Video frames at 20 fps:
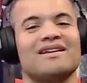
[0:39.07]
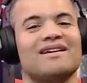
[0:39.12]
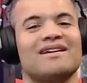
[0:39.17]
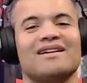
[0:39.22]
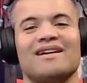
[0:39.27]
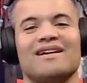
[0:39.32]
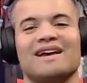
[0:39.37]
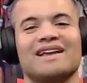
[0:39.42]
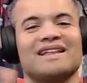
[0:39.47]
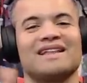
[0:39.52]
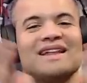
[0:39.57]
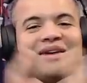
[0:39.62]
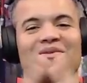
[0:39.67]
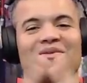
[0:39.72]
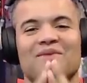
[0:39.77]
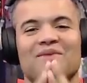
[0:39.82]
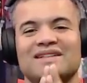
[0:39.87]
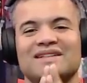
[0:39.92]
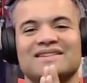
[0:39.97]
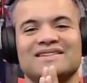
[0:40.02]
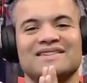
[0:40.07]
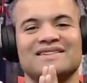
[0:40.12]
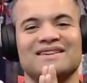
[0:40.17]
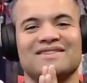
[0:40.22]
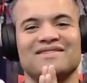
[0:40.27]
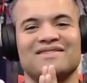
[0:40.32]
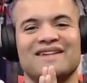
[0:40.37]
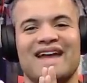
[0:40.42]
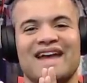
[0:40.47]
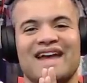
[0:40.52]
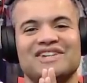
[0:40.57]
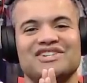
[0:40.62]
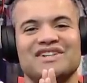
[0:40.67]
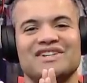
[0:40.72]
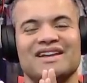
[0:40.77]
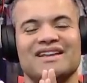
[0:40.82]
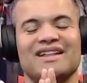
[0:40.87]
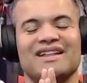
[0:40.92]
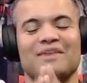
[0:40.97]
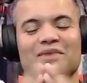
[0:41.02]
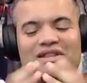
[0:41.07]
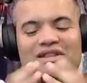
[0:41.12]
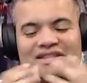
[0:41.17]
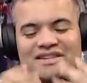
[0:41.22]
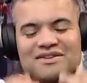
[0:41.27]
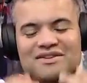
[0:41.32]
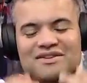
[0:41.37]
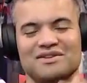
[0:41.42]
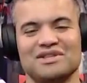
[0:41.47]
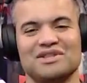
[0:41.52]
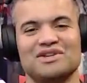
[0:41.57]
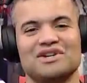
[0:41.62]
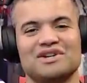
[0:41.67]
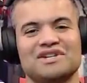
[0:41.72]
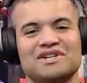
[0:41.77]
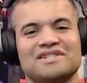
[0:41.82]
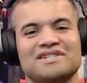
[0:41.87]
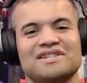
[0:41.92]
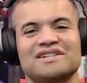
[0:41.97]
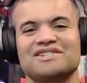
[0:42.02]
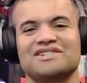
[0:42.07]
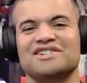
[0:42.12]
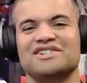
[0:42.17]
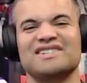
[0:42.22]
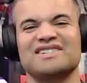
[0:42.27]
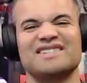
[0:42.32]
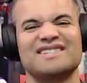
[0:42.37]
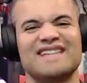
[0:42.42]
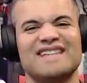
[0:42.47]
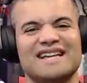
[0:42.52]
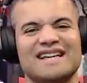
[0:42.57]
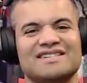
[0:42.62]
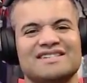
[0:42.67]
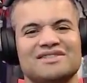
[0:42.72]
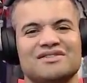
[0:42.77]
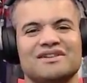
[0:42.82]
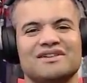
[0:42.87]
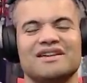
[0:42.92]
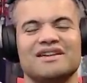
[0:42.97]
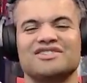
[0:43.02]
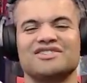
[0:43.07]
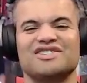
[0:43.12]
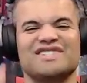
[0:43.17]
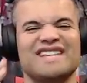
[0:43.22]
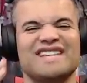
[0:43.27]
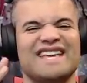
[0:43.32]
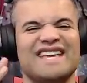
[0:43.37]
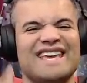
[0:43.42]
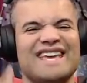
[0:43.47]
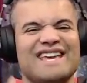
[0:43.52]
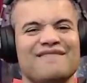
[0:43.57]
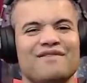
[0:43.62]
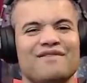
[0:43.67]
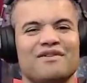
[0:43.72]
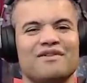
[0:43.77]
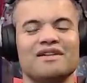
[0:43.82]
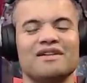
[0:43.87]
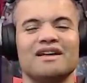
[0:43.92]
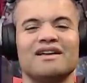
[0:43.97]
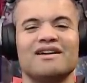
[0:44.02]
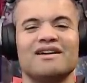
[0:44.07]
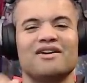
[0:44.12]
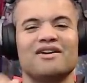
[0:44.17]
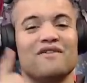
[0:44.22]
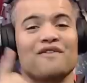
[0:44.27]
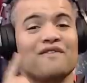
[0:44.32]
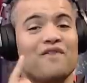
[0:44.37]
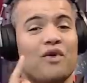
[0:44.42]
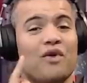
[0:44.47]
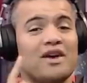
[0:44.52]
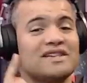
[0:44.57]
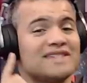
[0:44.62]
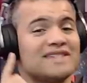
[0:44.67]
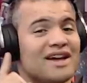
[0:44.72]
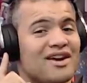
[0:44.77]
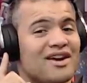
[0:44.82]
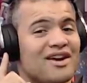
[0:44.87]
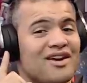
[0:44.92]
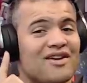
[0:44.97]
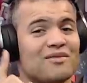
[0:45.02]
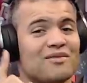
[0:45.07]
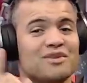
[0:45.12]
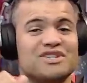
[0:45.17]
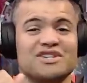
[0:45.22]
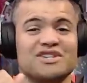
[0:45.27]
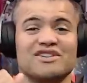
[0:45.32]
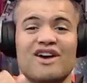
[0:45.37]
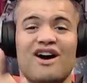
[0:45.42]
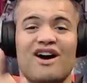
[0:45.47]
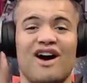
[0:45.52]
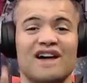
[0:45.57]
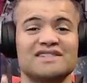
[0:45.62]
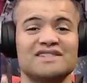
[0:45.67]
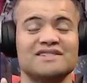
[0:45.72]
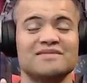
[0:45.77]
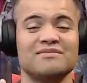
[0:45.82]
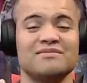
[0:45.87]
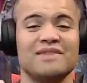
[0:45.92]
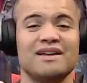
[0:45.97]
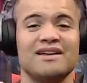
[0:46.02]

I cannot wait to see her in action. I cannot wait to see her looks. She's sexy looking. She's evil. Her voice I heard, which is awesome.